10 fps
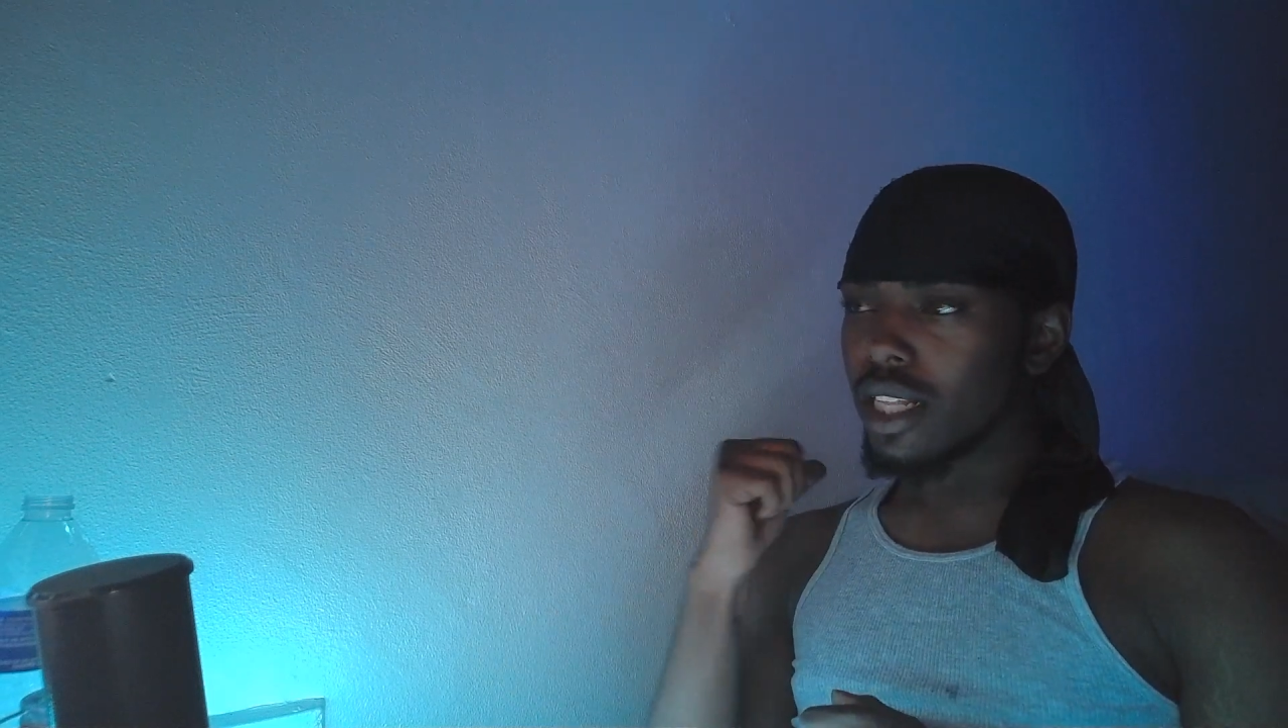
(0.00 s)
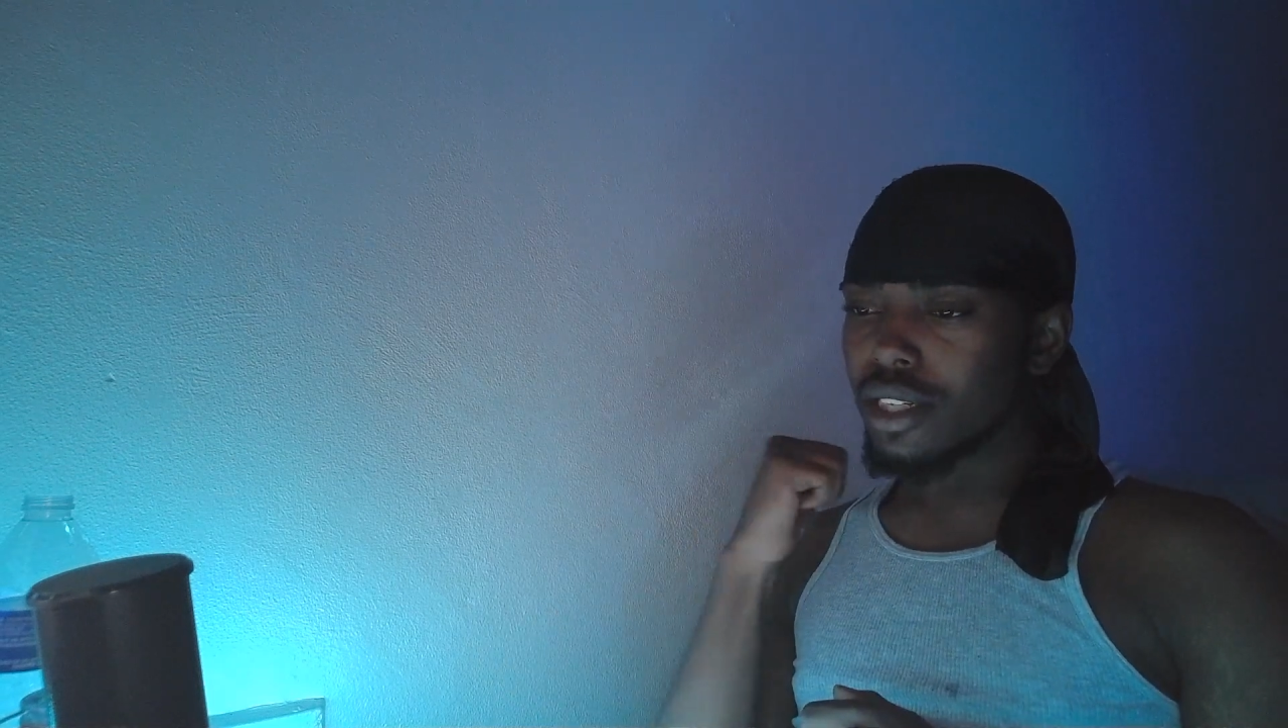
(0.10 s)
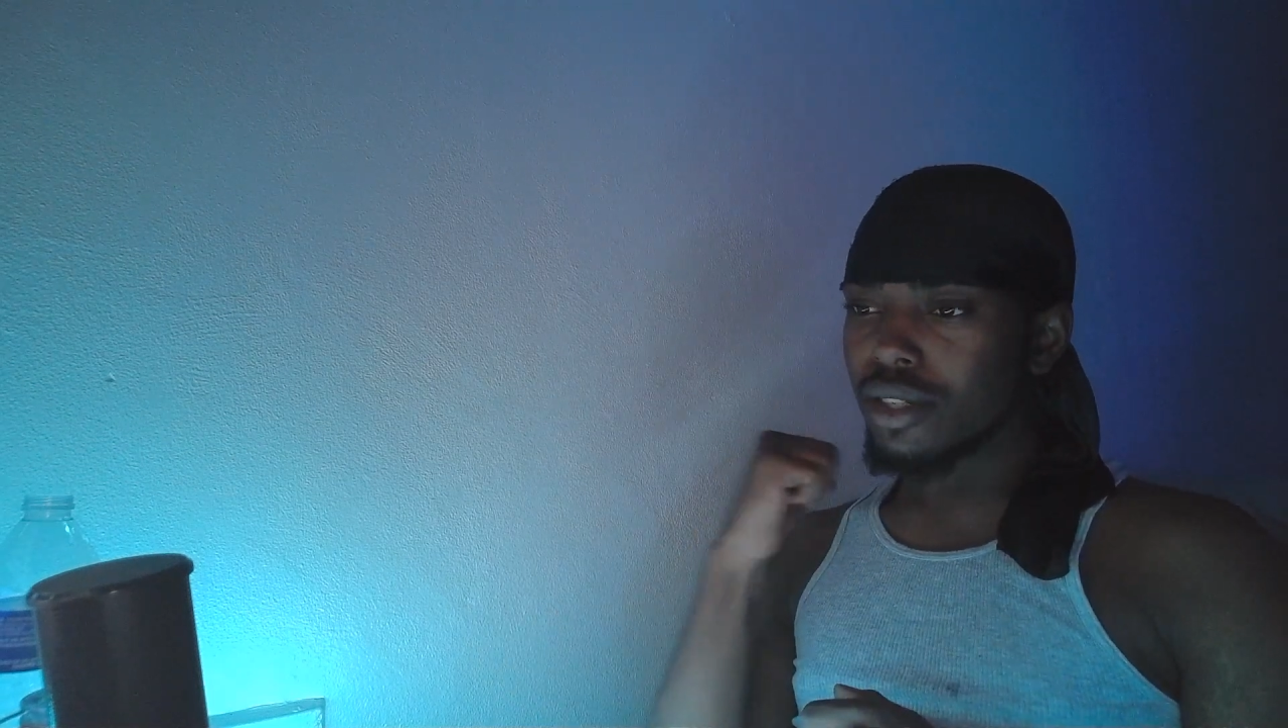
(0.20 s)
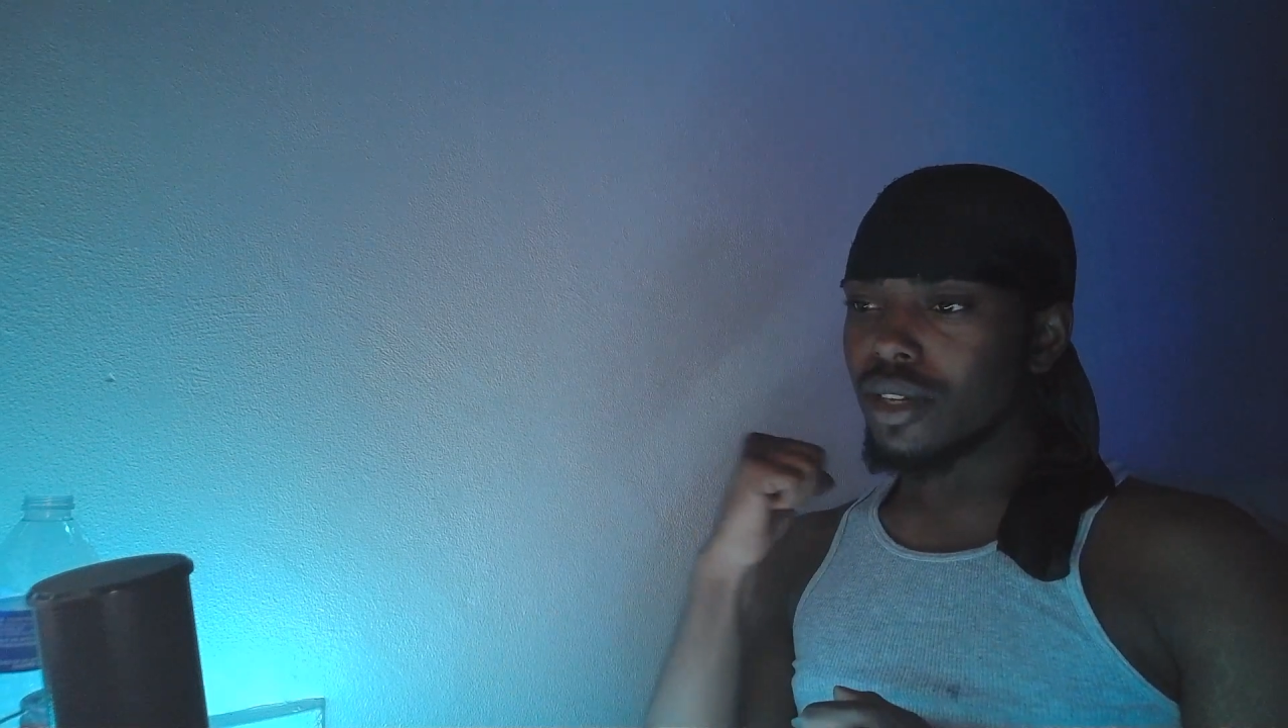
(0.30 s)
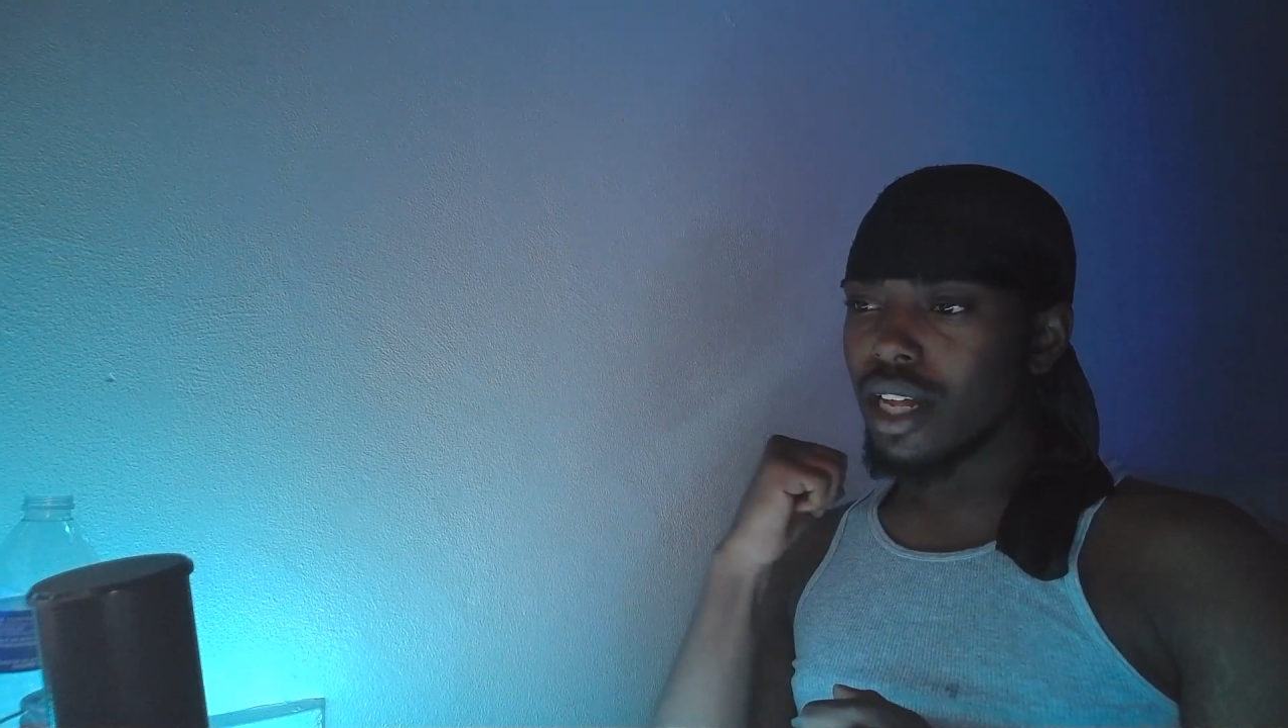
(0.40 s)
to
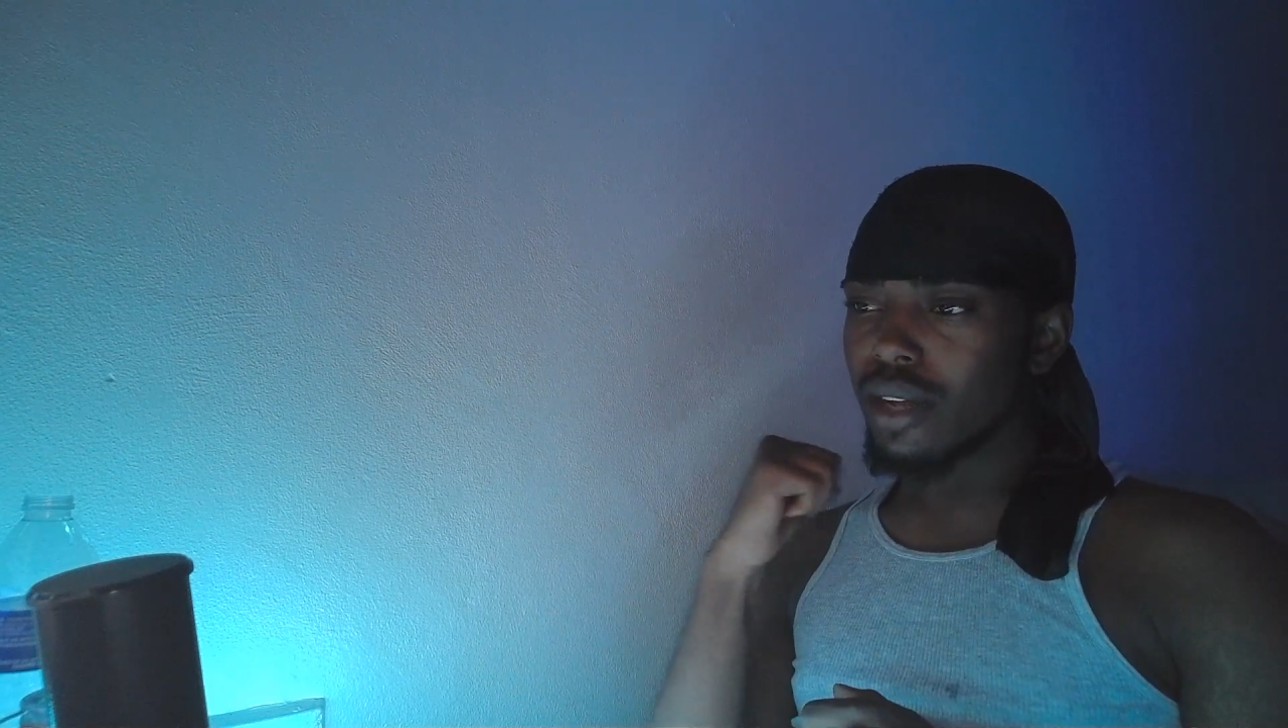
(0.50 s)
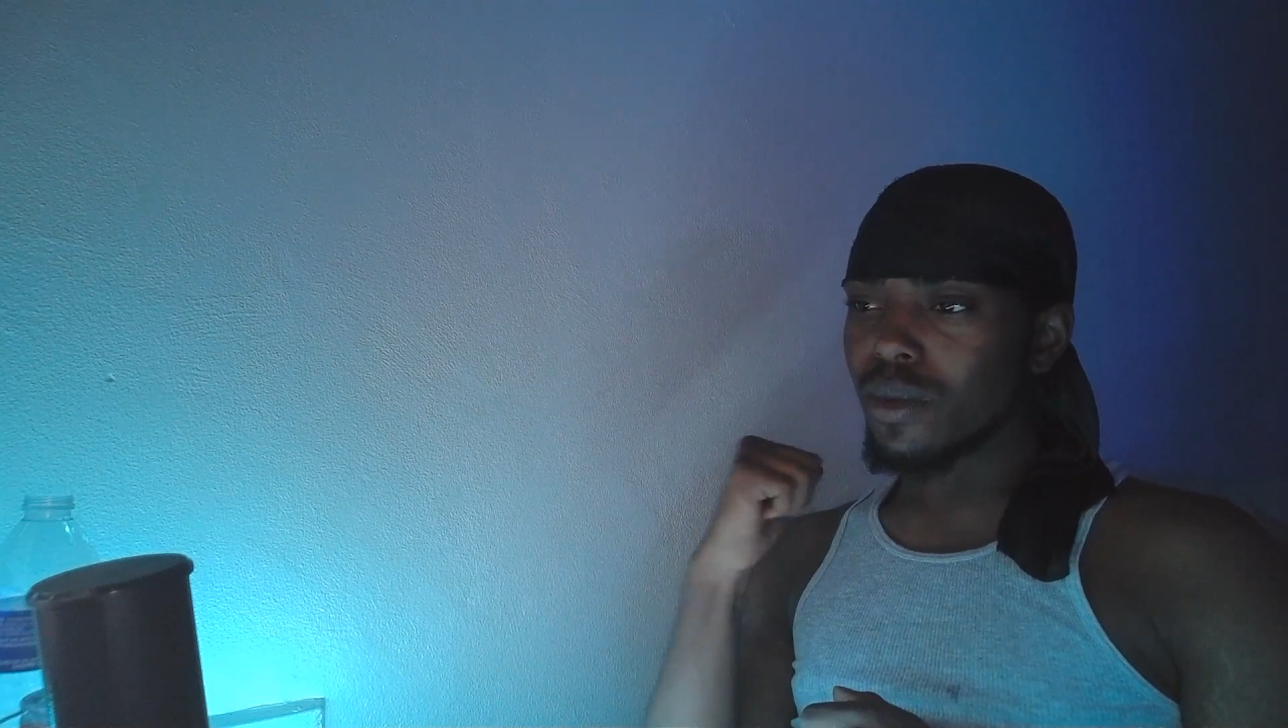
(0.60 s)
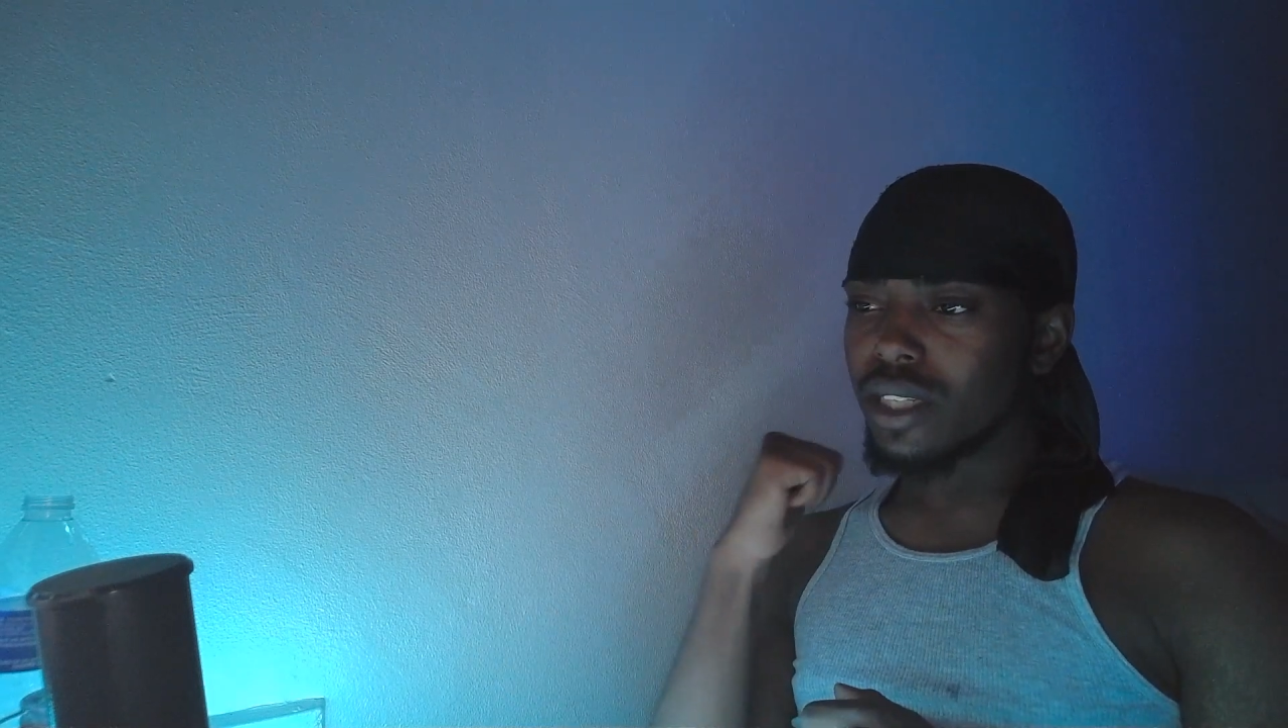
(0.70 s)
do that with